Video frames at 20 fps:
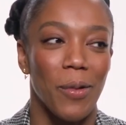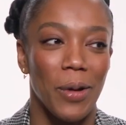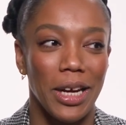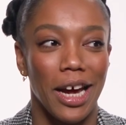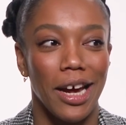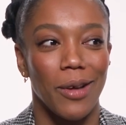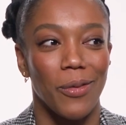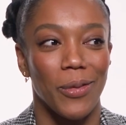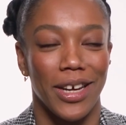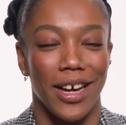
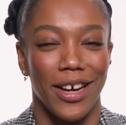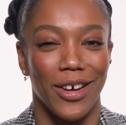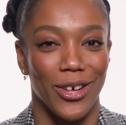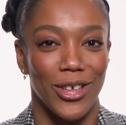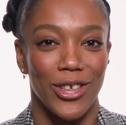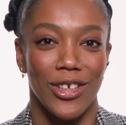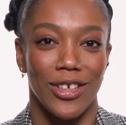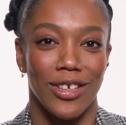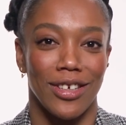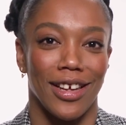So when I
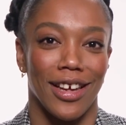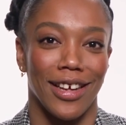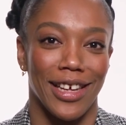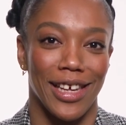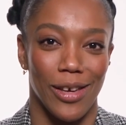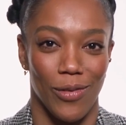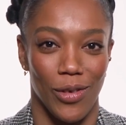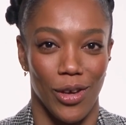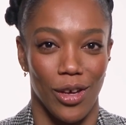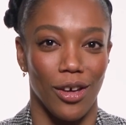got to
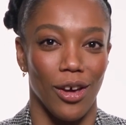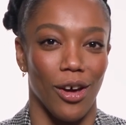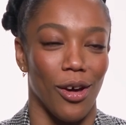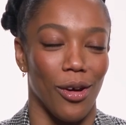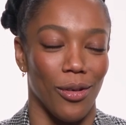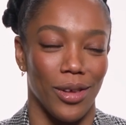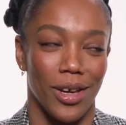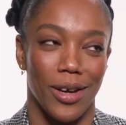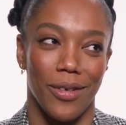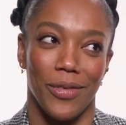give it a
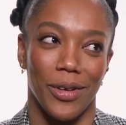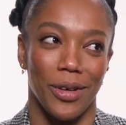go, that